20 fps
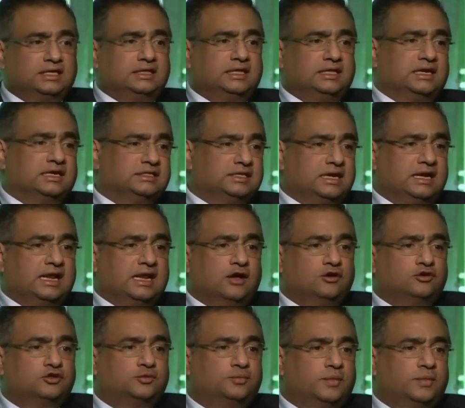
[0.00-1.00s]
there is an
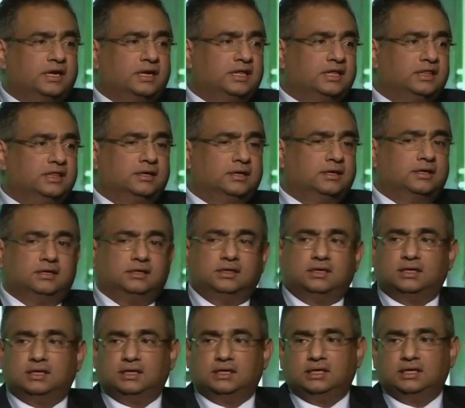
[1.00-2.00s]
announcement in
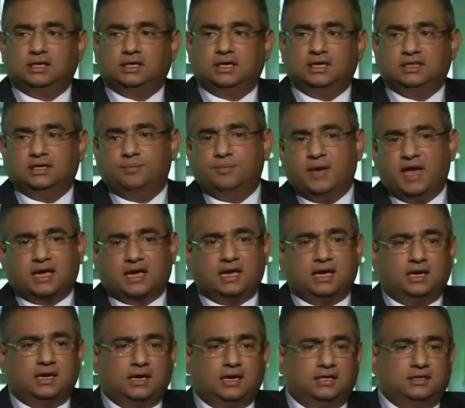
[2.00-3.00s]
the
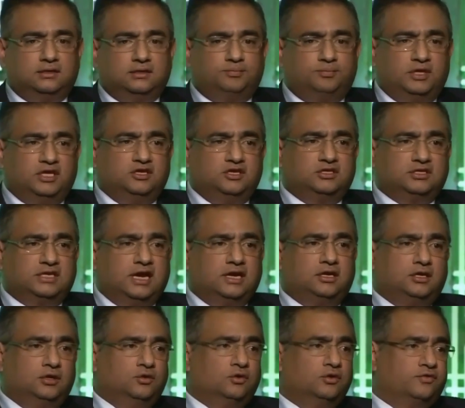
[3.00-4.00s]
making, and please stay
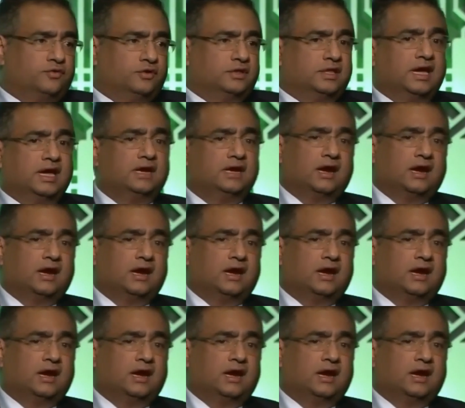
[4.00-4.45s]
tuned for that.